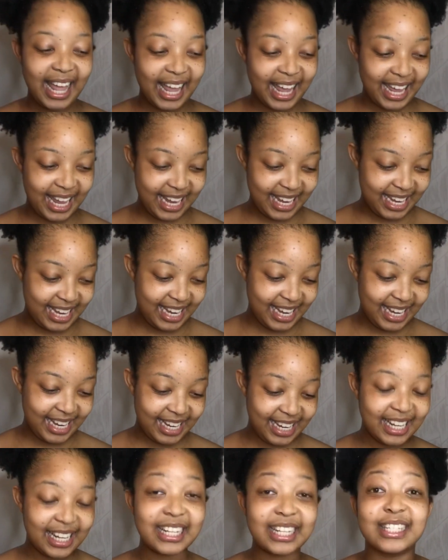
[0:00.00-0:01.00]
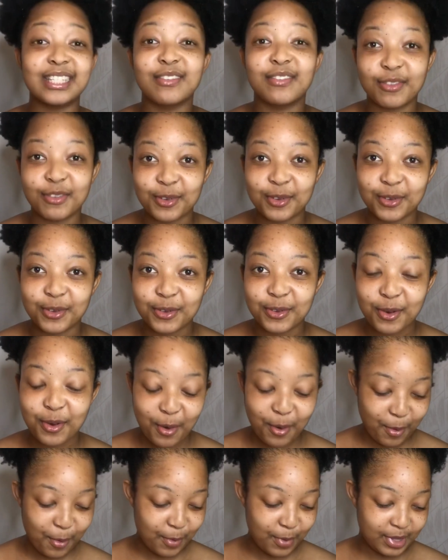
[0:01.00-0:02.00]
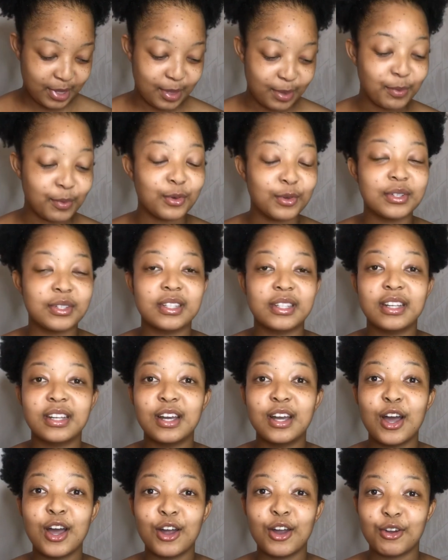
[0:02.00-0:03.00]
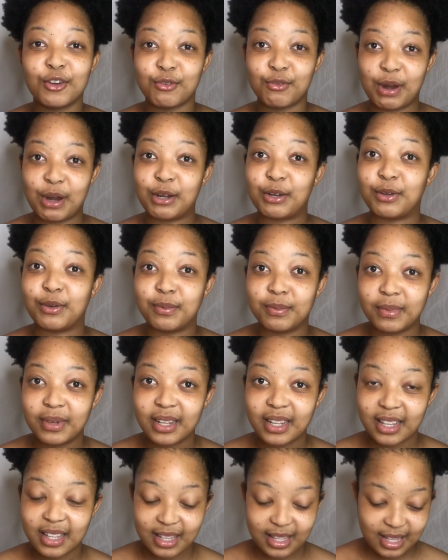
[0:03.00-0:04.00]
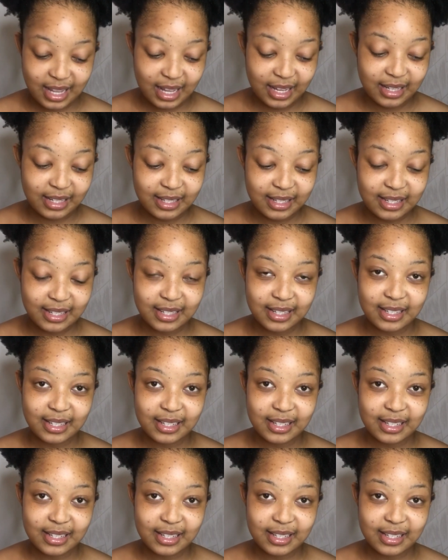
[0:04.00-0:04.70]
It is full with the most random things.